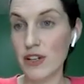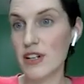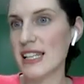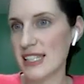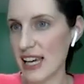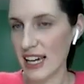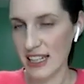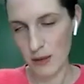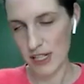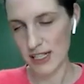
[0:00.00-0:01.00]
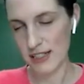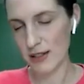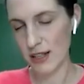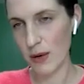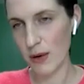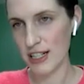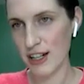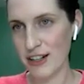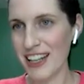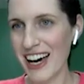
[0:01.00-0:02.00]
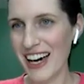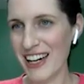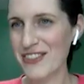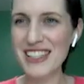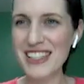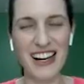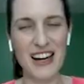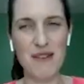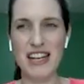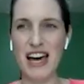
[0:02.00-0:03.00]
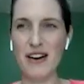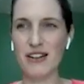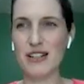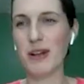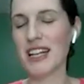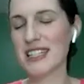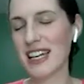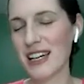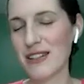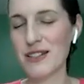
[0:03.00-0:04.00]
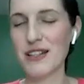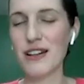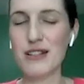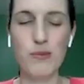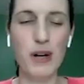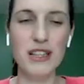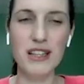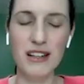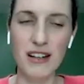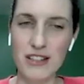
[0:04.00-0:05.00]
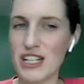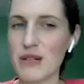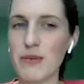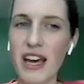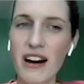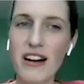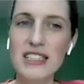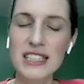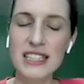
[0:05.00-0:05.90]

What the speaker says: nest egg. They worked all their lives, and now they're spending $10,000 a month on long-term care.